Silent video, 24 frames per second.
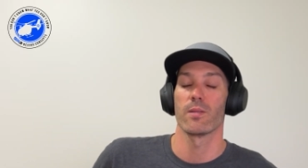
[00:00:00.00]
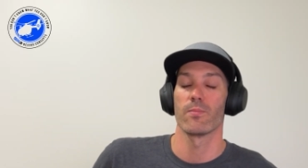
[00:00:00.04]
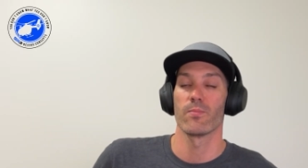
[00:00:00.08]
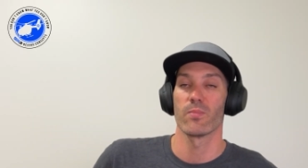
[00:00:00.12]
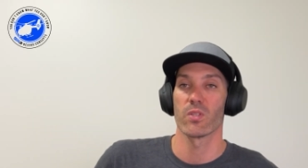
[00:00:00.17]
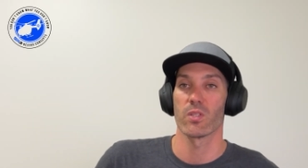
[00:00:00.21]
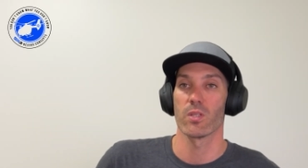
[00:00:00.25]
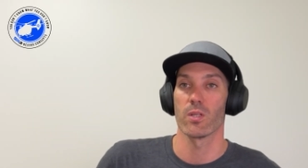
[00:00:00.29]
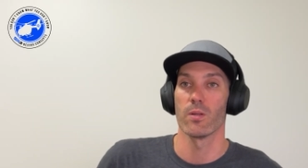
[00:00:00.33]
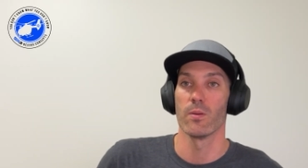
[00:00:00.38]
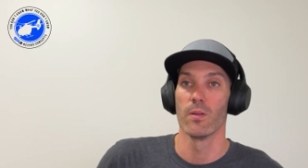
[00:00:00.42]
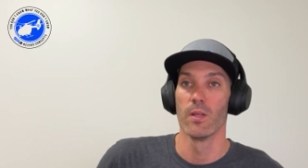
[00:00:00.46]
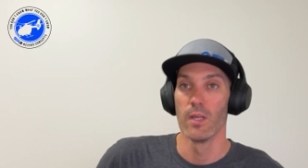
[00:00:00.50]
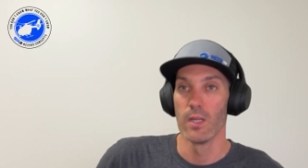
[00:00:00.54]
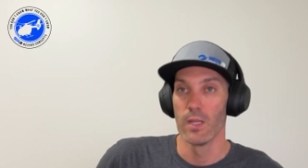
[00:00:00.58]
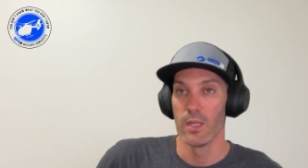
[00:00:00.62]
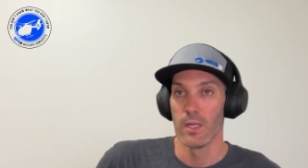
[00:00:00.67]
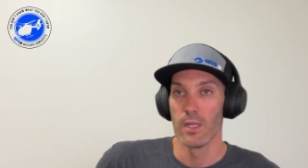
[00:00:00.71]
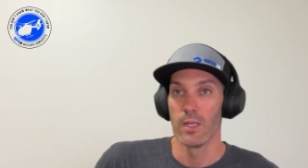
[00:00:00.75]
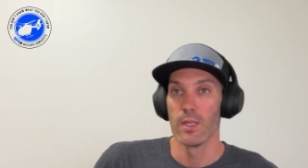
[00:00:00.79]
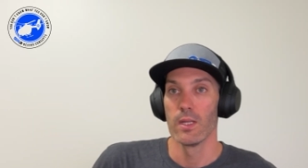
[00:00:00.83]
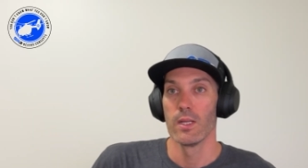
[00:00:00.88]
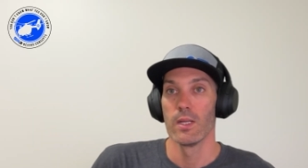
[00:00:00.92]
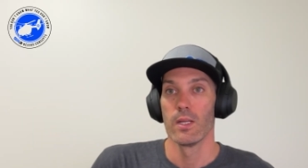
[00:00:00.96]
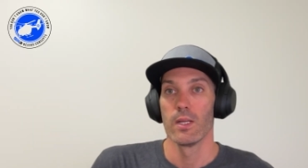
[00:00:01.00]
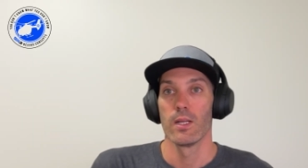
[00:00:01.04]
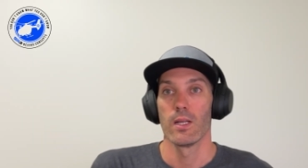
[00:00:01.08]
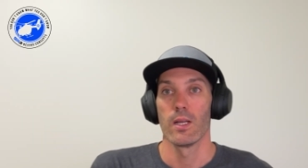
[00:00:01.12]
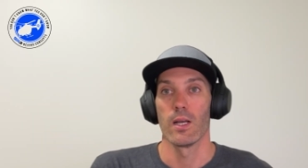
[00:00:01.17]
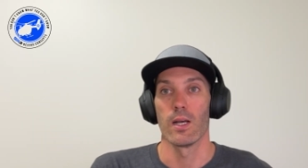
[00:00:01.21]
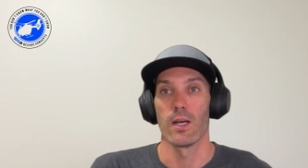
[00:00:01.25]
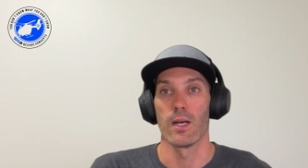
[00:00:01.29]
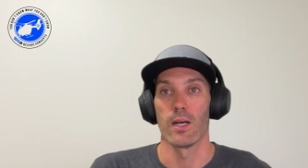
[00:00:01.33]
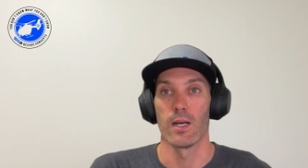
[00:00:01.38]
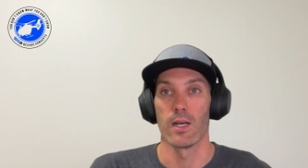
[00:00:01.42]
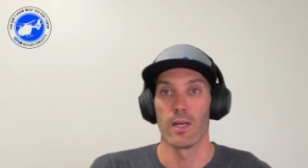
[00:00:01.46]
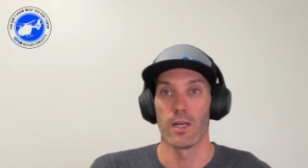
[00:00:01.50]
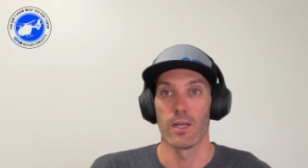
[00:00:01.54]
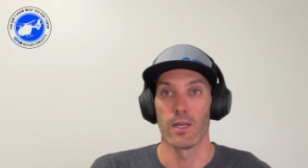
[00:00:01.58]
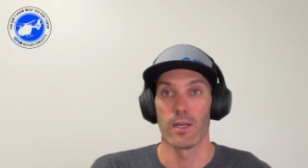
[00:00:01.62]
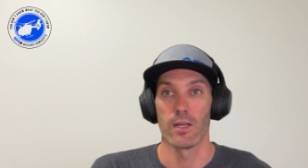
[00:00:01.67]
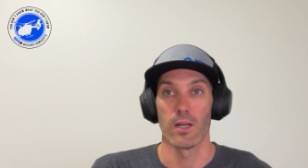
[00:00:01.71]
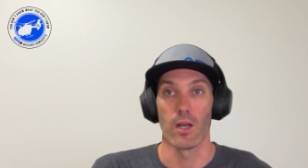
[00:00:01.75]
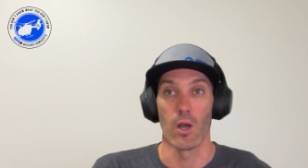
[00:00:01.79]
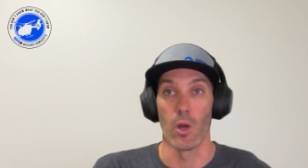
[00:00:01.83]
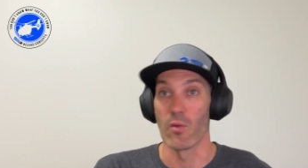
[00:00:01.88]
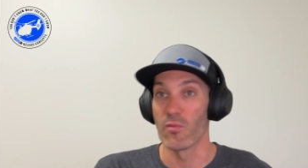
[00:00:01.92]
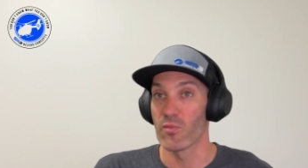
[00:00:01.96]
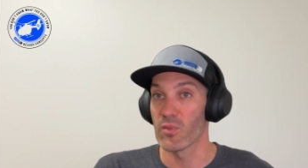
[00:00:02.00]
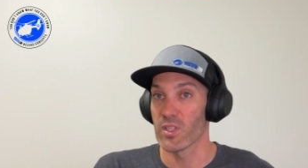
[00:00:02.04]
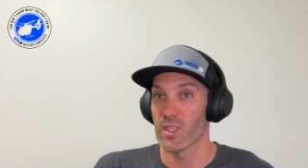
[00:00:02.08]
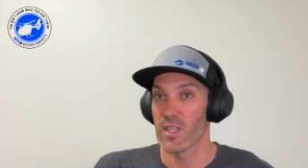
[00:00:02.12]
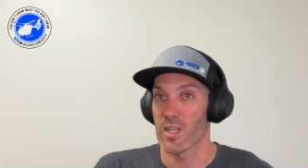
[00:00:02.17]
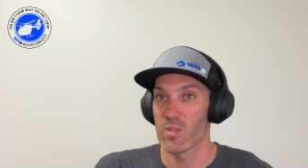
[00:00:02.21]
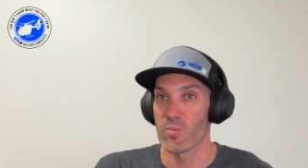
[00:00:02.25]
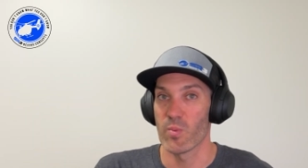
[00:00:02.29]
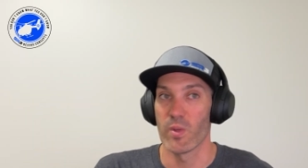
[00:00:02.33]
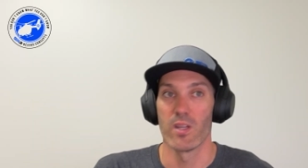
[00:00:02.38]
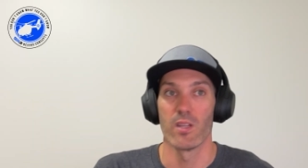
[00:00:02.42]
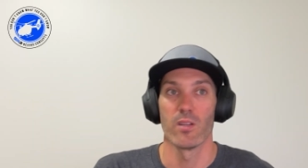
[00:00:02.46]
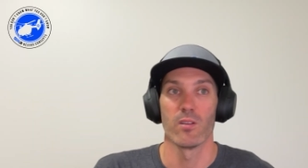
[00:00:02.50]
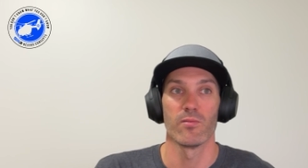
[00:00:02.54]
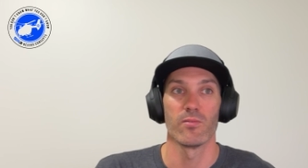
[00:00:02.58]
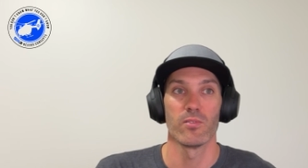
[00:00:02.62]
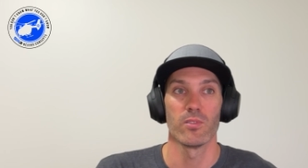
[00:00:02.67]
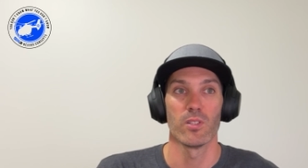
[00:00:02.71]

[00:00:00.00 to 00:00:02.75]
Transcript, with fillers: So hopefully that's been helpful.